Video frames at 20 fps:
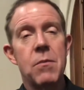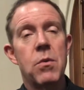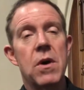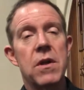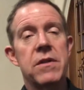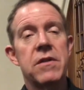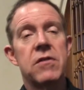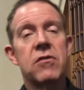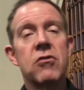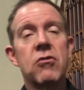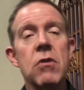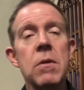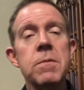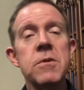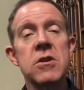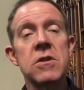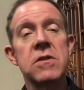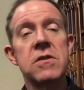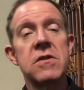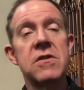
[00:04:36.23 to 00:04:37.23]
"Well, the
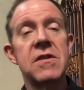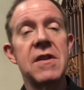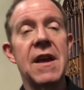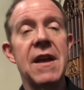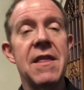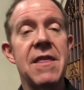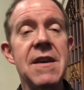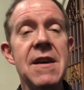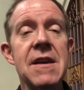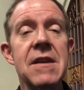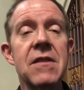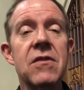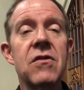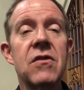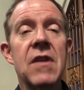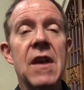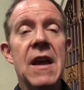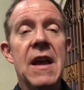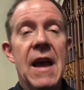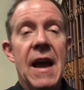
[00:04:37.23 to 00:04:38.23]
scriptures say
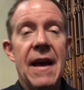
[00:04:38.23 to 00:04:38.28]
this,"